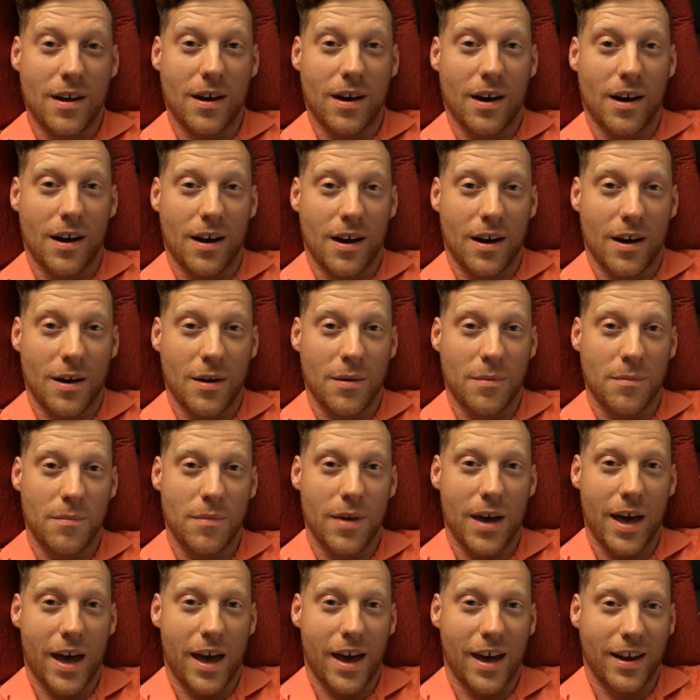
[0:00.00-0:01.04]

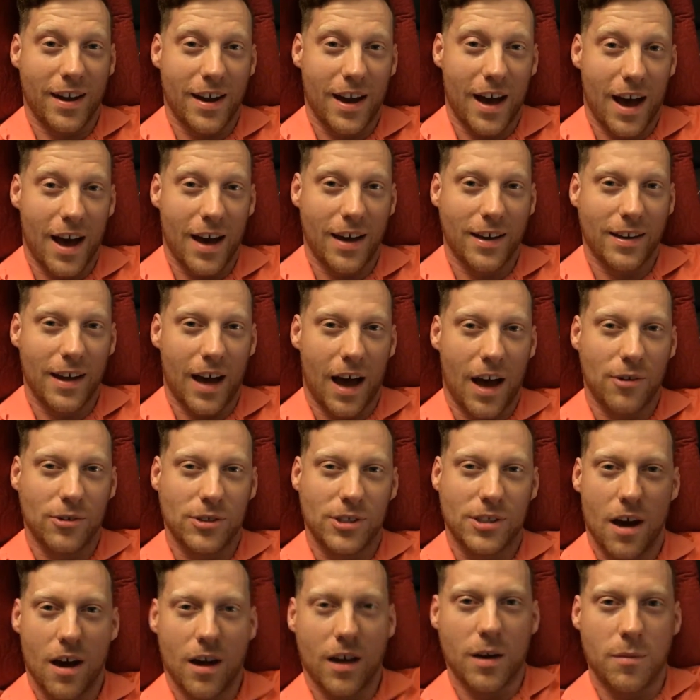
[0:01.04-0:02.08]
And I was
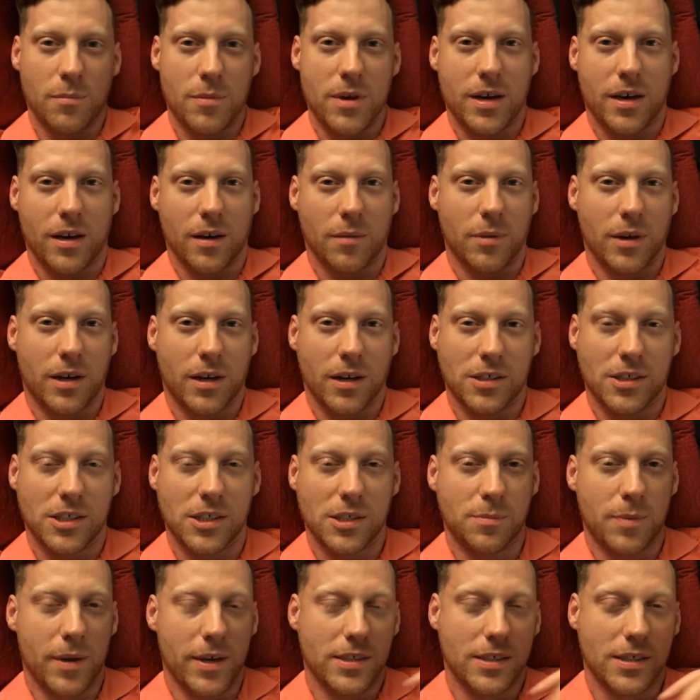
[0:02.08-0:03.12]
talking to Mika because
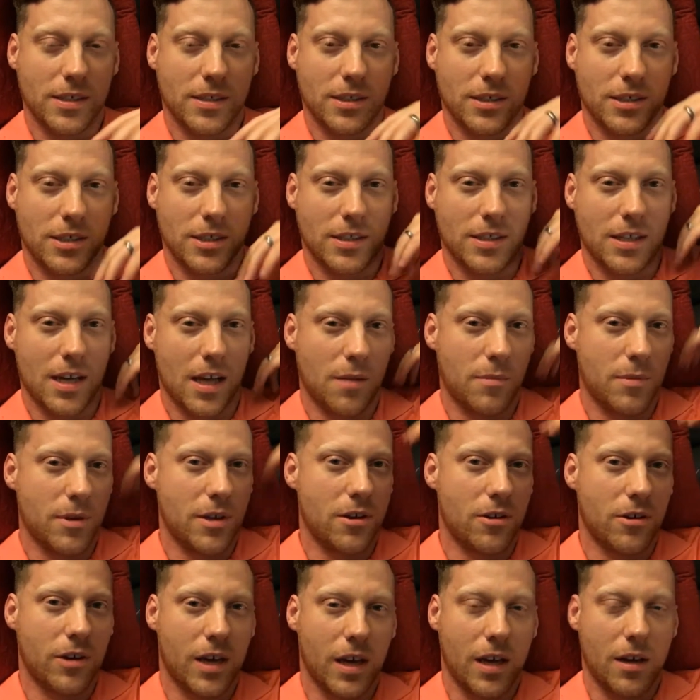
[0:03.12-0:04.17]
she's basically just telling me, you
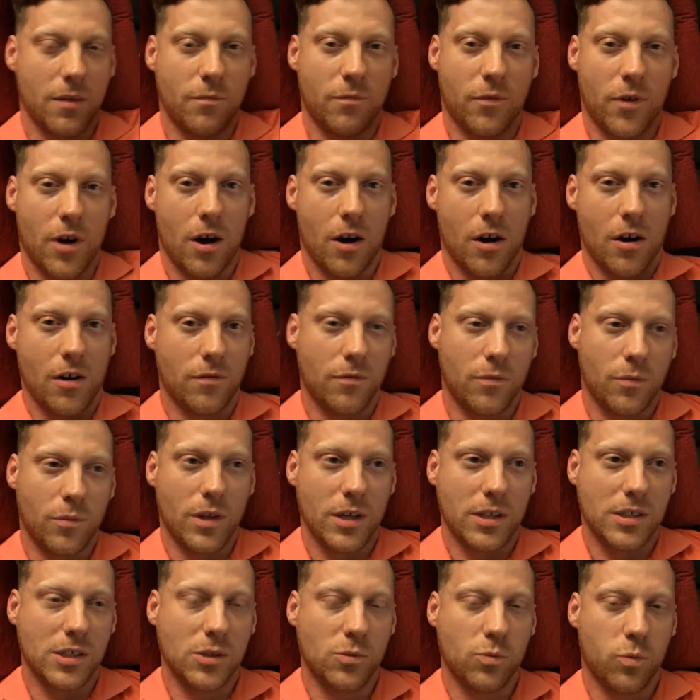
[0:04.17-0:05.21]
know, get involved.
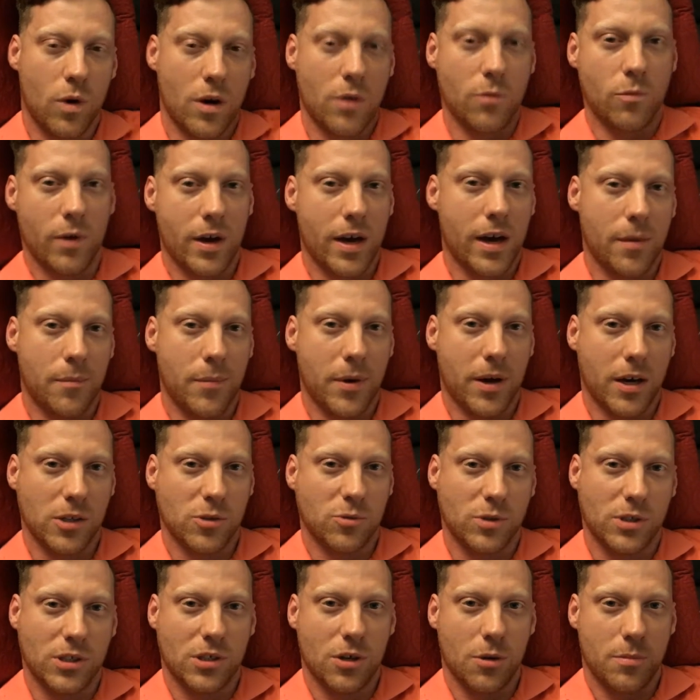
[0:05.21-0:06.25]
This is one way, because
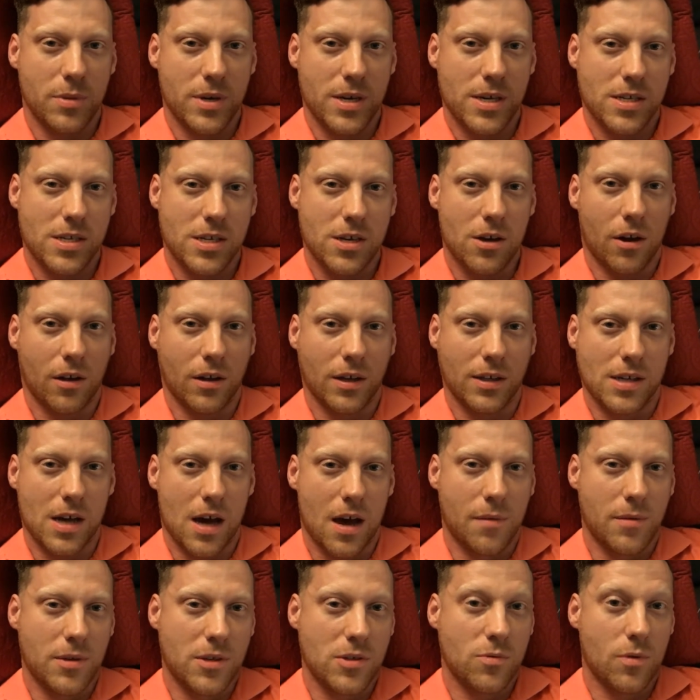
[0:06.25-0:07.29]
we're so busy all the
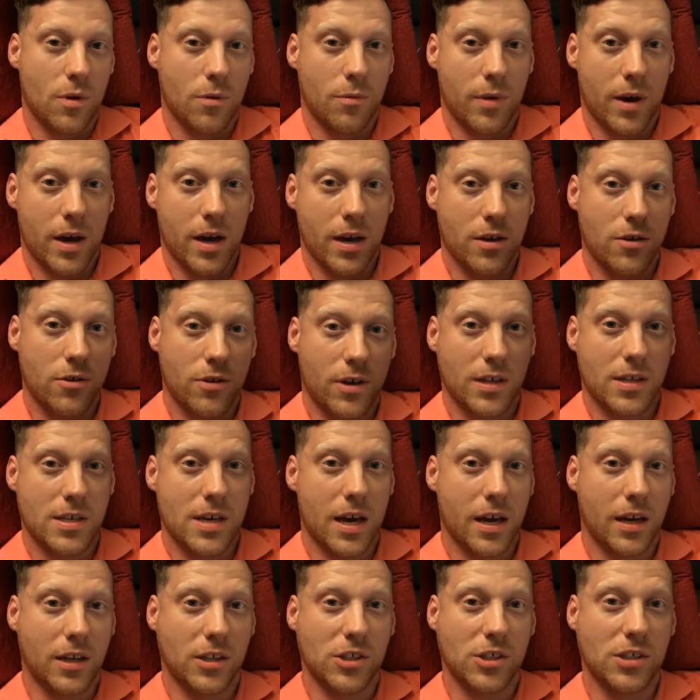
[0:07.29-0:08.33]
time. This is one way you can
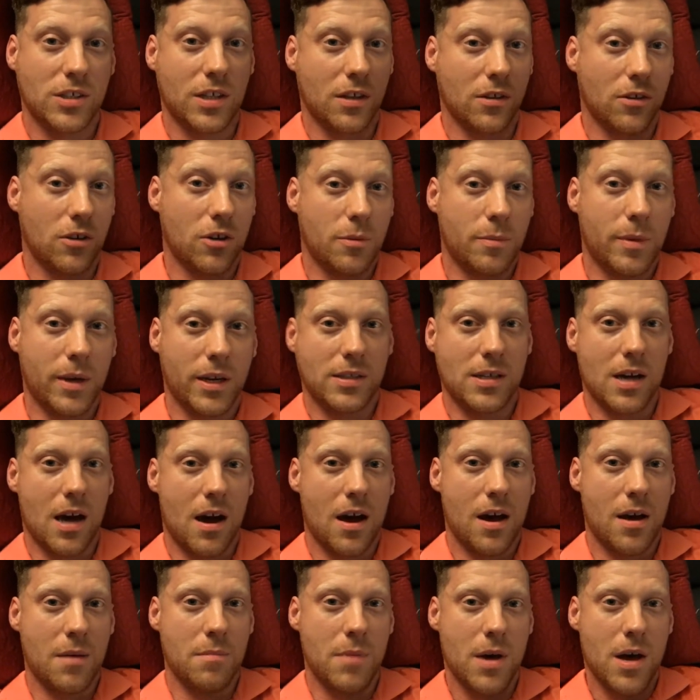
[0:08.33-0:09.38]
take just a little bit of
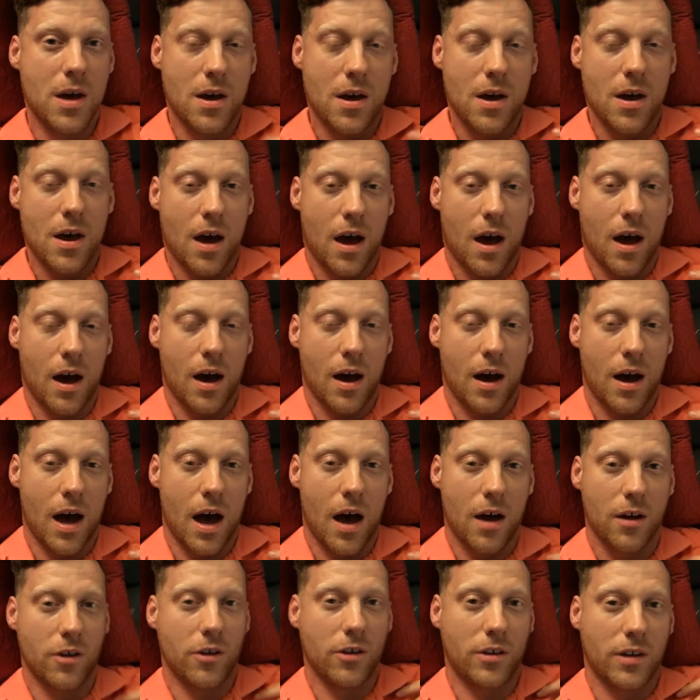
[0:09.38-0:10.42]
time
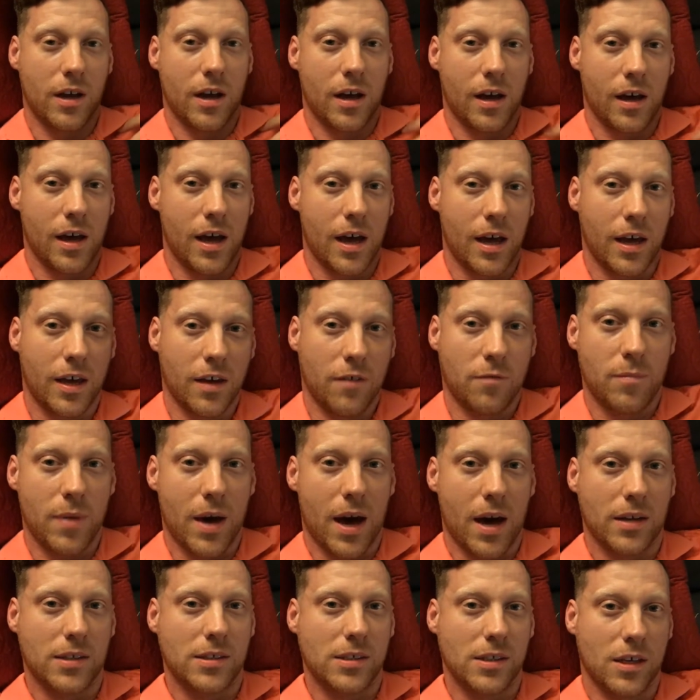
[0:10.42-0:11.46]
out of your day and give
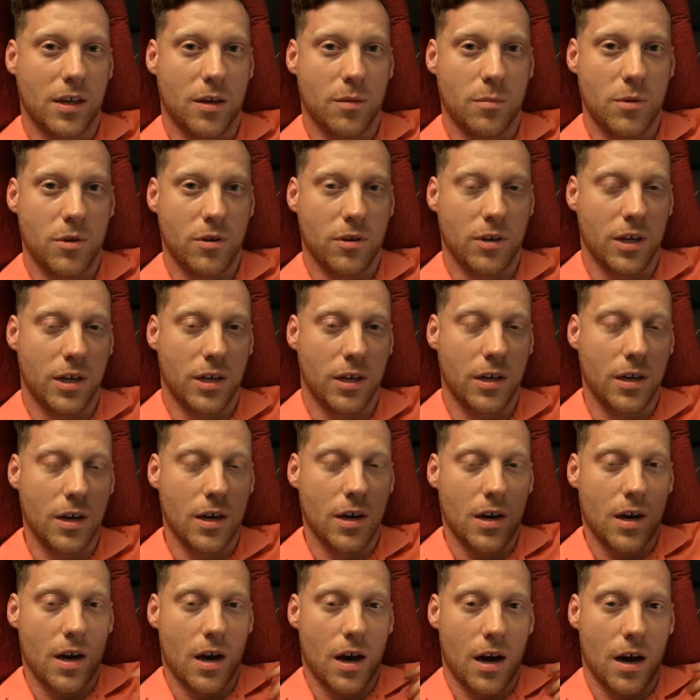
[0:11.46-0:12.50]
back to the community
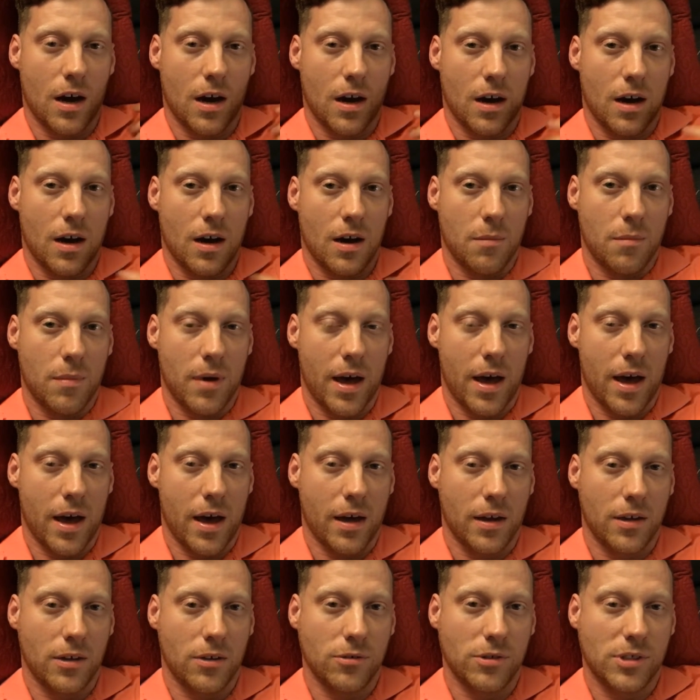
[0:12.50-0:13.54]

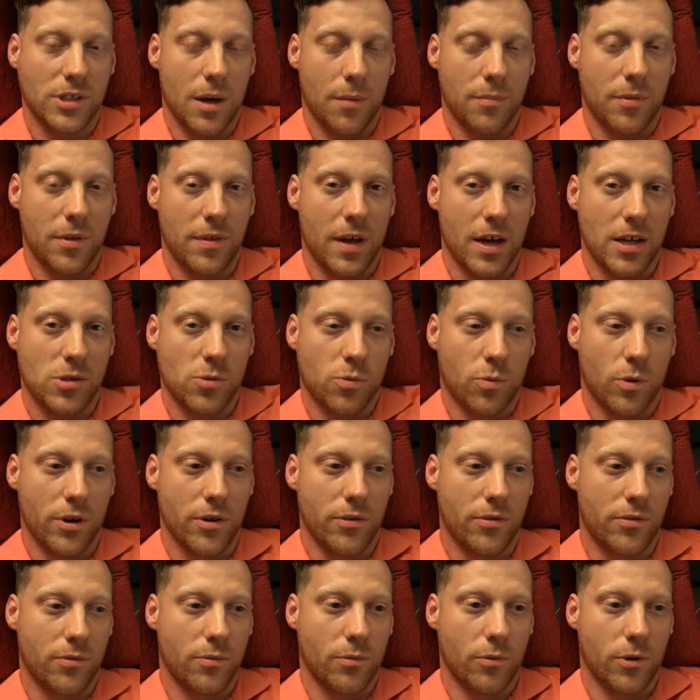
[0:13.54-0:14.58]
and do something that's
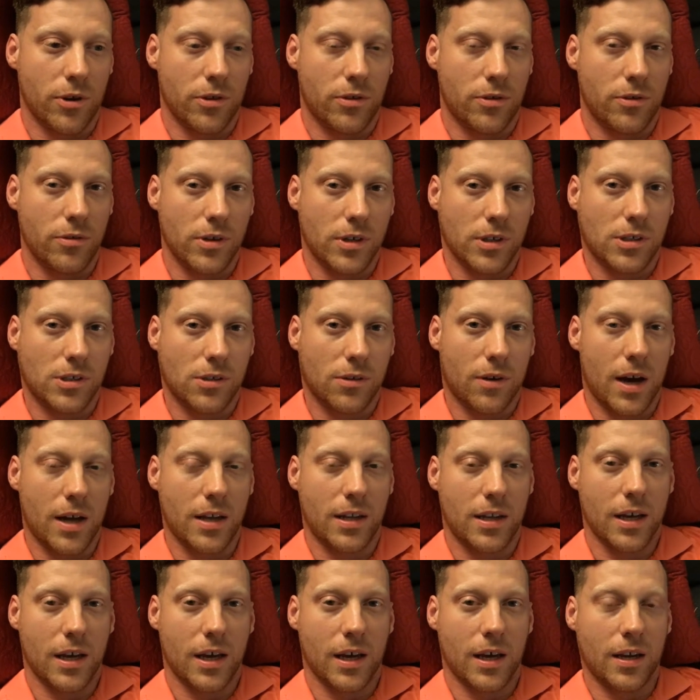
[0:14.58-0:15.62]
worth doing. So I
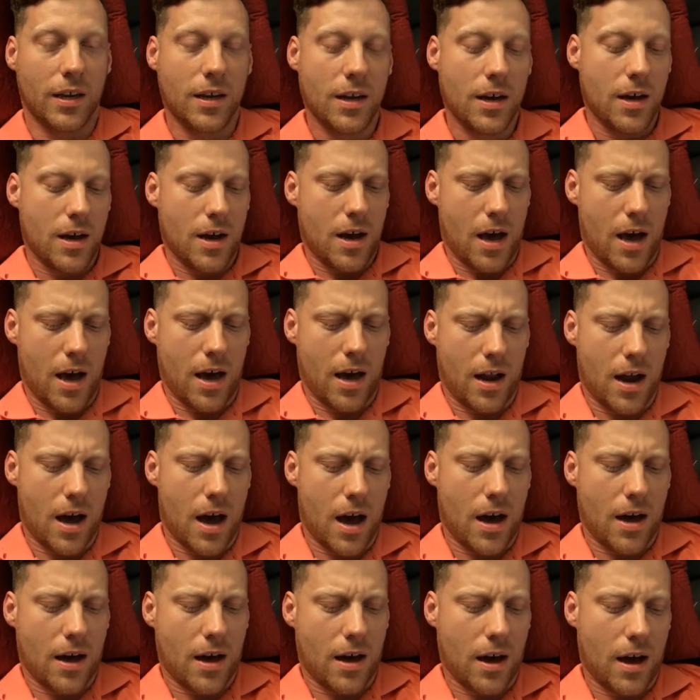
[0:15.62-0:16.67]
did. And
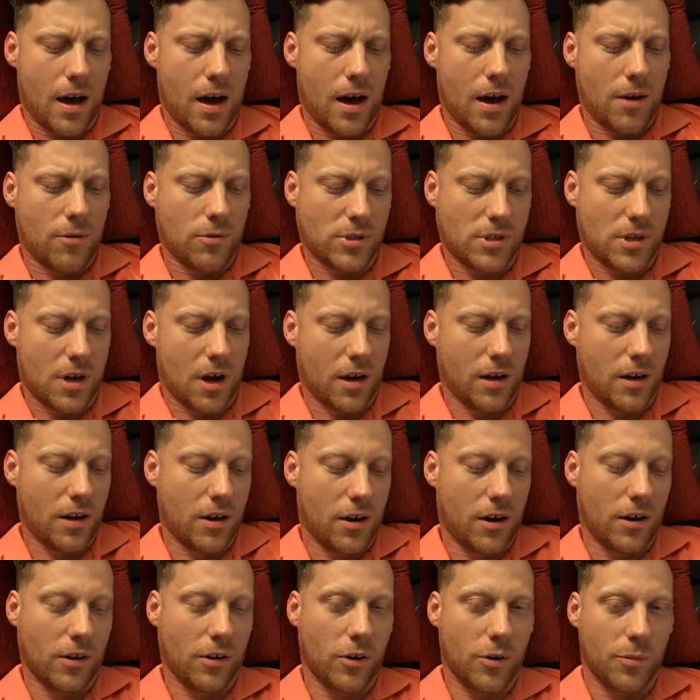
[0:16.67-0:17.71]
I was talking to
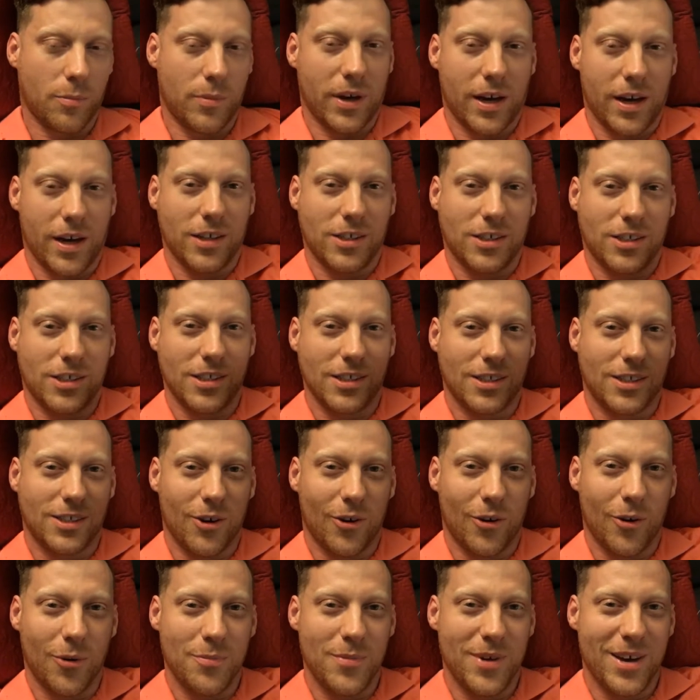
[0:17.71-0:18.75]
her a little bit, and she
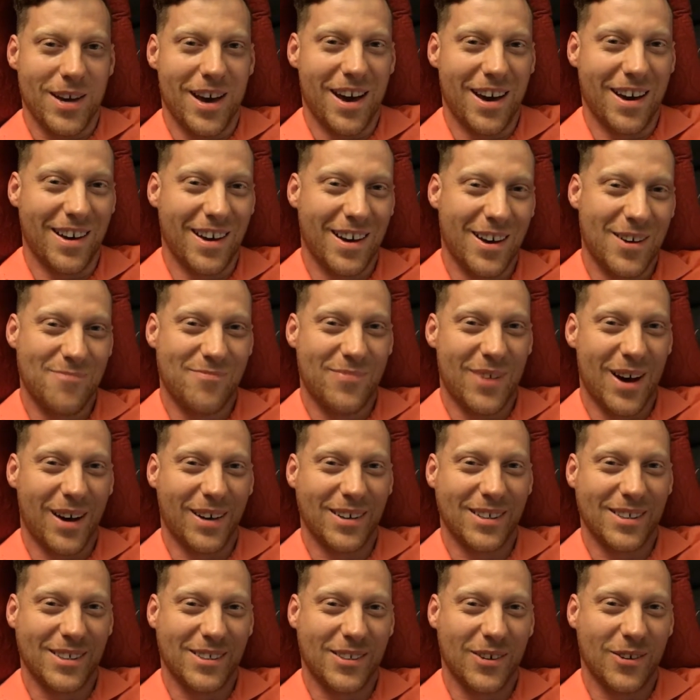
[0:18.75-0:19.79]
told me about
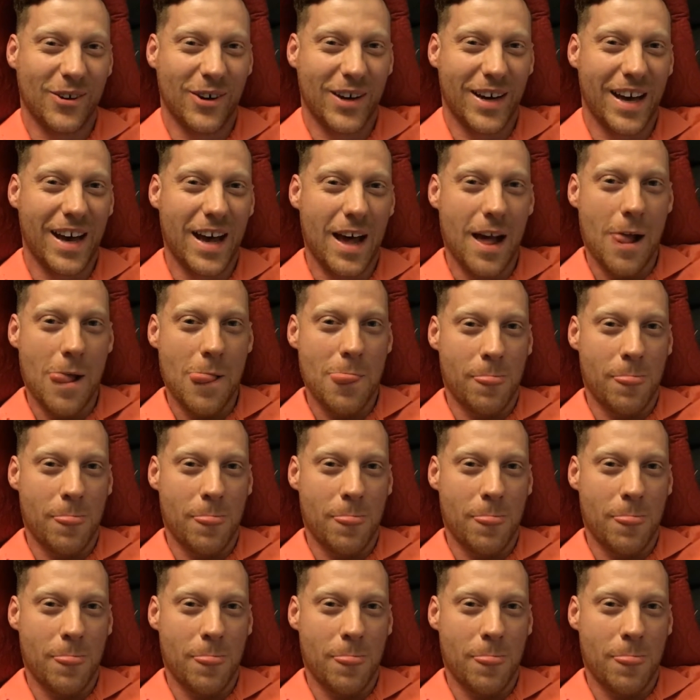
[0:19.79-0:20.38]
a story.